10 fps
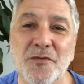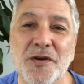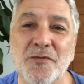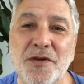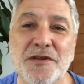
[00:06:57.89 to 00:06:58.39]

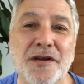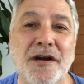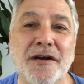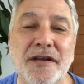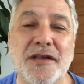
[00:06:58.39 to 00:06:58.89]
when we
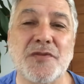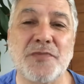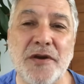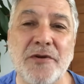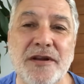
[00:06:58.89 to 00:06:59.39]
start
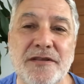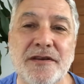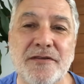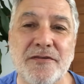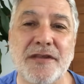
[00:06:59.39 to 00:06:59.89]

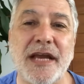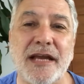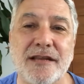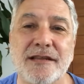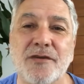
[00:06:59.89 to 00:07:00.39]
experiencing
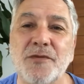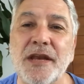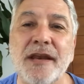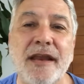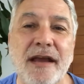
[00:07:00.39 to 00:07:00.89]
things that we
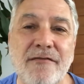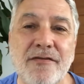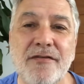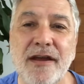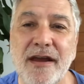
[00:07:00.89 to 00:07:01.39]

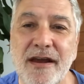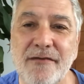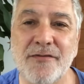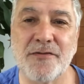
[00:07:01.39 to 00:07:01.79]
never ever